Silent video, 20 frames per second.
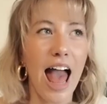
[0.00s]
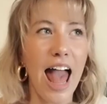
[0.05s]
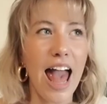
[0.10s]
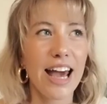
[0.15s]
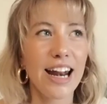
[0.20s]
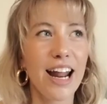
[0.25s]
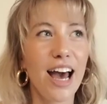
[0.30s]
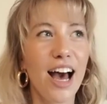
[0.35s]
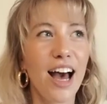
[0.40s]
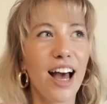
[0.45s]

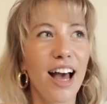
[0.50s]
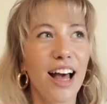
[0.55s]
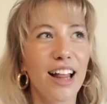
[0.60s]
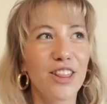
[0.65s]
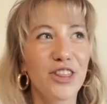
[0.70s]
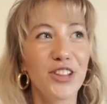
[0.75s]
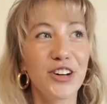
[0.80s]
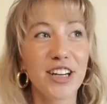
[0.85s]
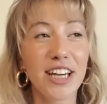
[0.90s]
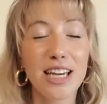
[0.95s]
And
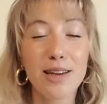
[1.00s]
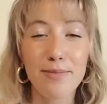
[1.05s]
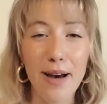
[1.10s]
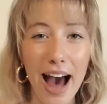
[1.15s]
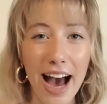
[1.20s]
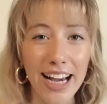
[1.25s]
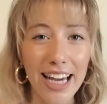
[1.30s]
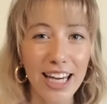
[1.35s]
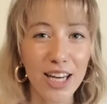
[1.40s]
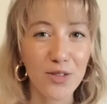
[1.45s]
looking
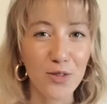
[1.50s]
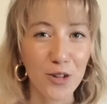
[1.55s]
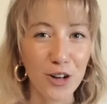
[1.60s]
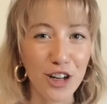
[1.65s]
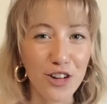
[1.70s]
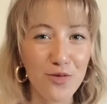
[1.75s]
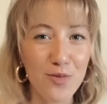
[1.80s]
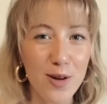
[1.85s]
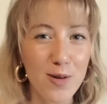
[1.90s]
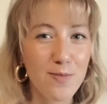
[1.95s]
back, it
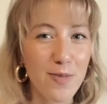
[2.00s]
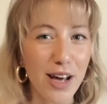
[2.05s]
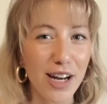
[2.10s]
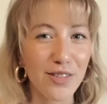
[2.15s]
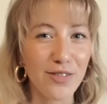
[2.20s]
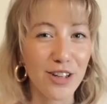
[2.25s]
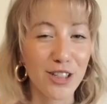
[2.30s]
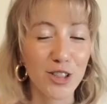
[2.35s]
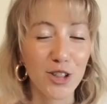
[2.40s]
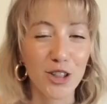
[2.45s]
would have been
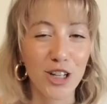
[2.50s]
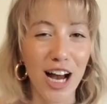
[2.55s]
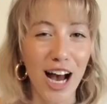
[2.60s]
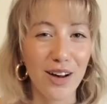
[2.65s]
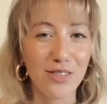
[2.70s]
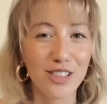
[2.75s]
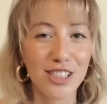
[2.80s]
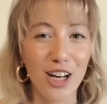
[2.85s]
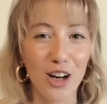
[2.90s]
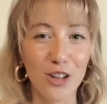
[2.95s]
beneficial to
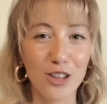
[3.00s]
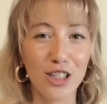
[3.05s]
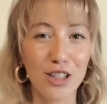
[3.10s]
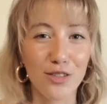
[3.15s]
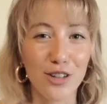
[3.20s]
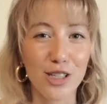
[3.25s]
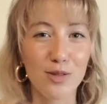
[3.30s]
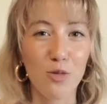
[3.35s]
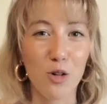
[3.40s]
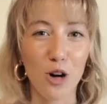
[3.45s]
have cell
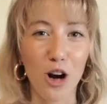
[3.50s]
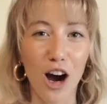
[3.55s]
service more